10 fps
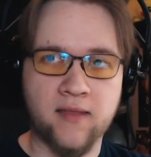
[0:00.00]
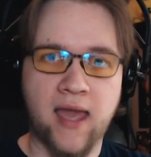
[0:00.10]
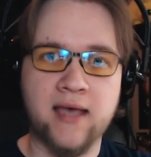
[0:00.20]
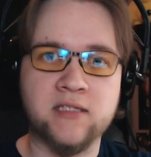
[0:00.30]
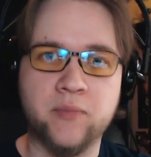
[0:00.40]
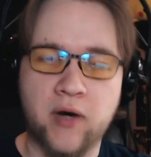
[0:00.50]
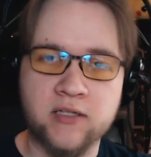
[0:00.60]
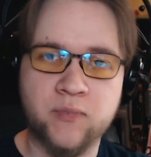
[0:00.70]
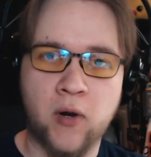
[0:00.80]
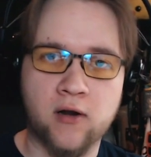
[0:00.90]
Ask a
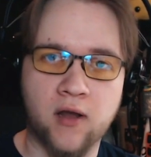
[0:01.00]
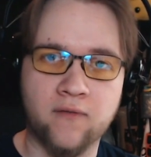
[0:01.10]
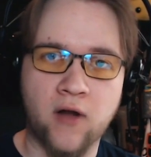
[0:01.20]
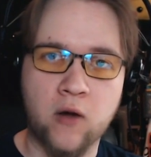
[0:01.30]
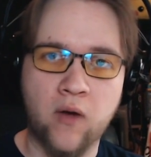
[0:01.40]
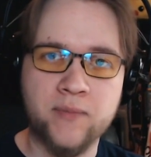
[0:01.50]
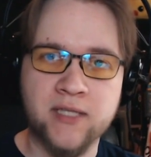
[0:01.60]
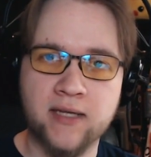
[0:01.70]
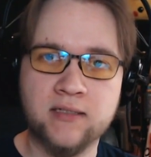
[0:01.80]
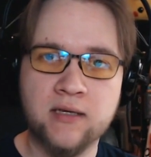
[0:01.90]
Boss part of our
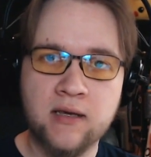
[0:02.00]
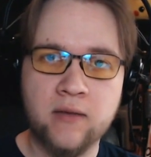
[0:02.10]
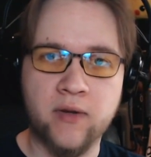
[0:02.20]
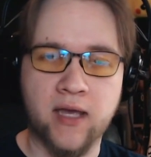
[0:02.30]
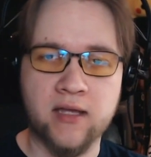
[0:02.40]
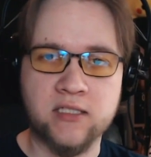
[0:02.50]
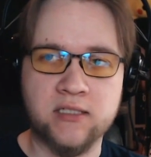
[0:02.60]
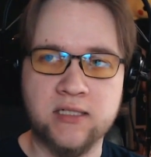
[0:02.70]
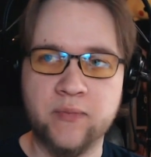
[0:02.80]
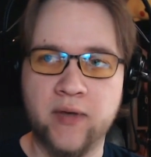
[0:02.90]
website. But again, it's
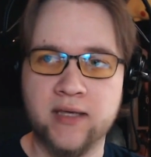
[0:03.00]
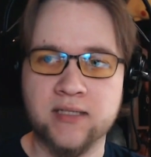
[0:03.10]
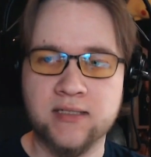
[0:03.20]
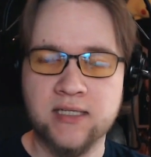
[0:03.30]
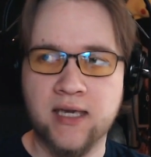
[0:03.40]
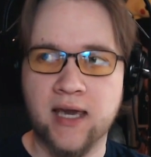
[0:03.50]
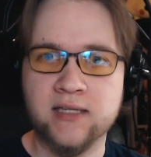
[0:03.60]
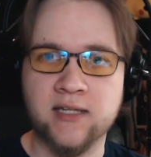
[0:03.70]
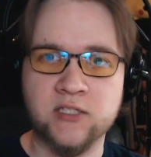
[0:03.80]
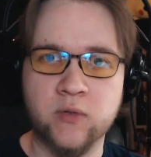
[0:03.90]
DPS
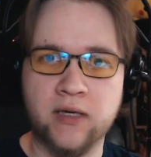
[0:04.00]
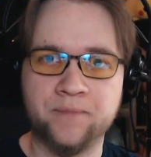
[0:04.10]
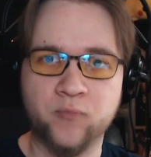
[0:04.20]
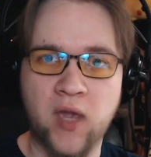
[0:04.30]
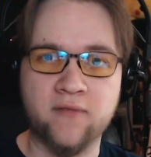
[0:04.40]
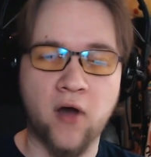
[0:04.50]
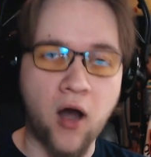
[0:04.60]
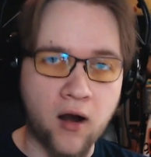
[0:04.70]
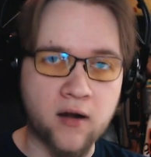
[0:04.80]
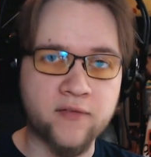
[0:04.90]
DKs next week. We have
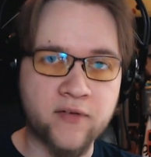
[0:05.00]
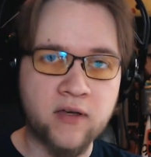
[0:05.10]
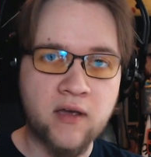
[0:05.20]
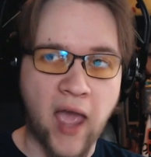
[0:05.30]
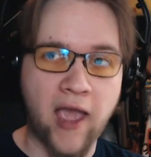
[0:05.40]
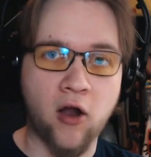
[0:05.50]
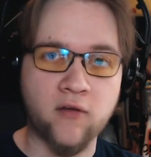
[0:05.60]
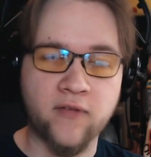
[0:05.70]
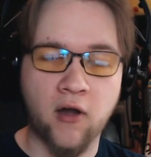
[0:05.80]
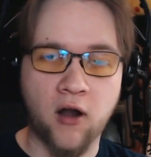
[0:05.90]
Arv
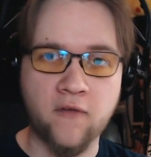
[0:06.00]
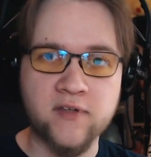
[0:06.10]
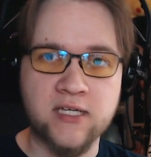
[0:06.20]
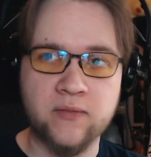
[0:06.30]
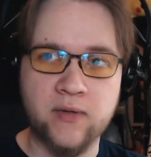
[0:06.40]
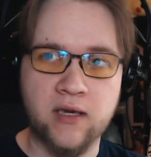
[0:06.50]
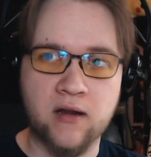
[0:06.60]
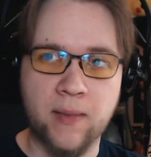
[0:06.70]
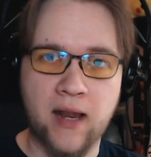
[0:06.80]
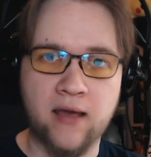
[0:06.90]
is going to be here,
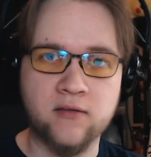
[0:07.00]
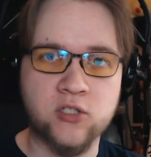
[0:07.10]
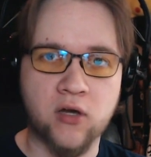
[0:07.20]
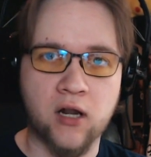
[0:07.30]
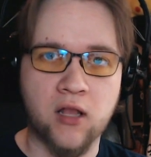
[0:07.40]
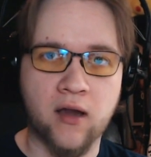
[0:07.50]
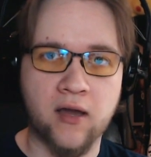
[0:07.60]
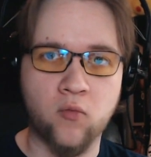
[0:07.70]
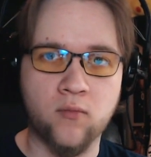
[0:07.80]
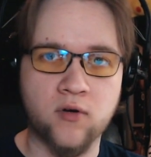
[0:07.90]
and then I still got to lock
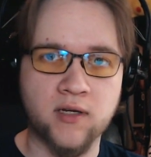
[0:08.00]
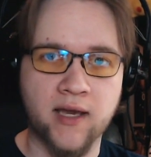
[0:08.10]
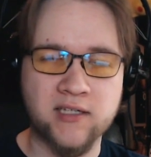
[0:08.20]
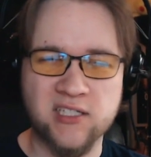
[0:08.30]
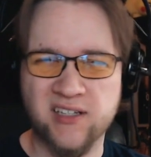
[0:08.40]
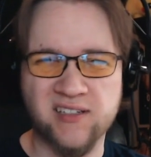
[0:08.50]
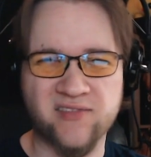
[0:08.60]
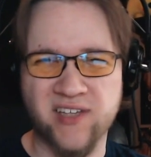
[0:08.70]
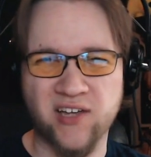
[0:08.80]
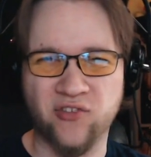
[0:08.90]
in one more guest just because of
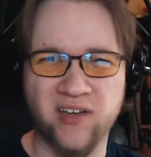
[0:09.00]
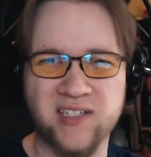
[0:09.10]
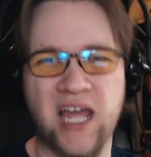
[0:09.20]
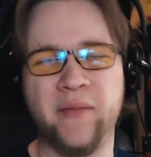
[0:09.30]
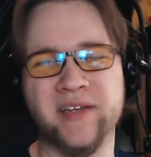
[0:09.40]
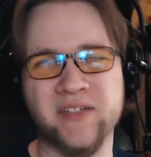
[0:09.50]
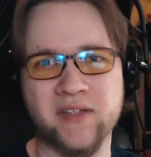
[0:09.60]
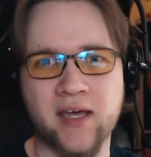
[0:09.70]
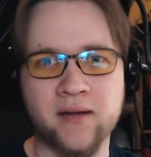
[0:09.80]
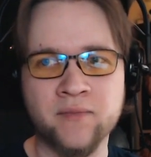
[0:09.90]
scheduling and timing and stuff like
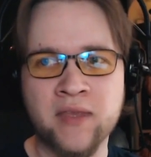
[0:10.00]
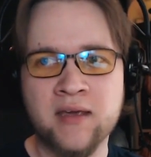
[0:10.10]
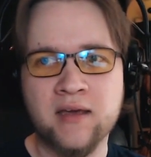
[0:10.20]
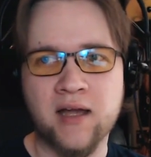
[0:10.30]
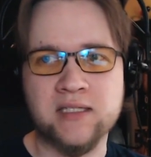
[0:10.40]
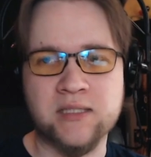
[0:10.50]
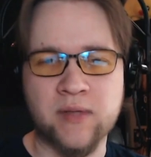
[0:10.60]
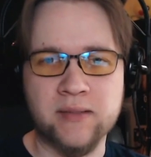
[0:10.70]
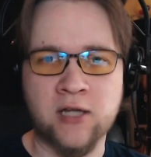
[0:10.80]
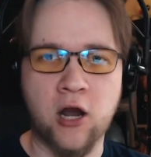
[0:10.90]
that. It's
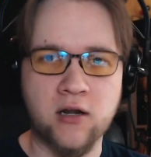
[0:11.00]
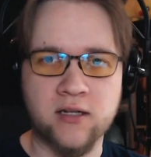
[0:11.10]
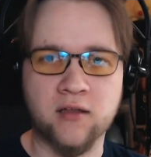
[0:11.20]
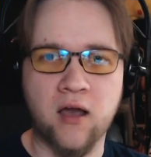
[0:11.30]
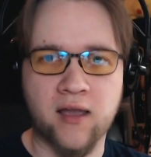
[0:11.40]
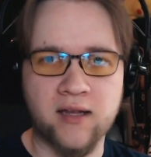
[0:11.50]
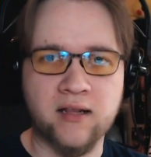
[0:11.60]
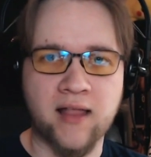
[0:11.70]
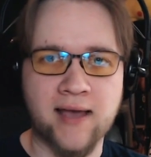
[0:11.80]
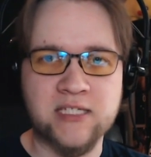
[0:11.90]
sometimes hard to lock in
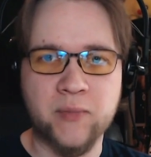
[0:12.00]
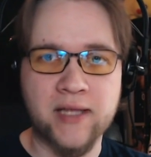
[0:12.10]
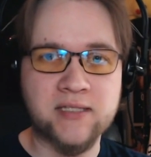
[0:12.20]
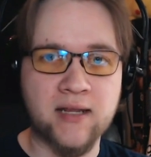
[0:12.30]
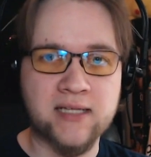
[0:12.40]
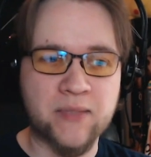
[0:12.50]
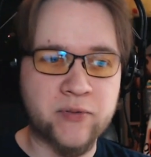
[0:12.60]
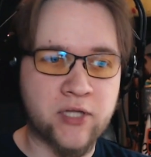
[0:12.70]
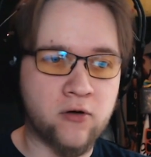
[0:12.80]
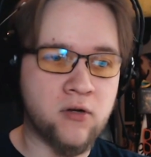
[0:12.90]
classes, but that's the next
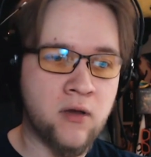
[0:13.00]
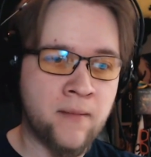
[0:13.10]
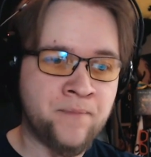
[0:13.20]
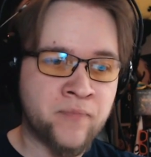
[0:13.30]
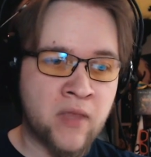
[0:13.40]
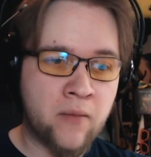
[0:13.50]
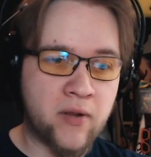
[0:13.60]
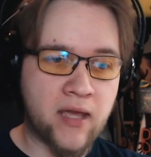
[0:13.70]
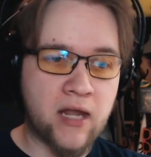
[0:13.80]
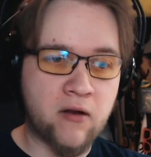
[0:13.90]
episode. But
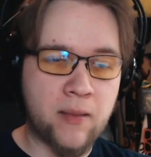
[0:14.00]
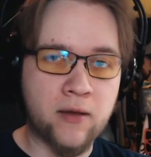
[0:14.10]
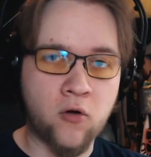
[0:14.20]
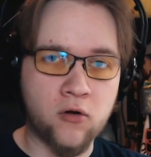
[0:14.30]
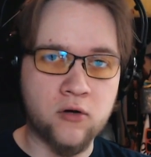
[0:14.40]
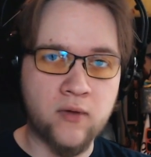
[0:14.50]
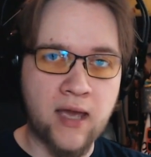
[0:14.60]
again, around the corner we had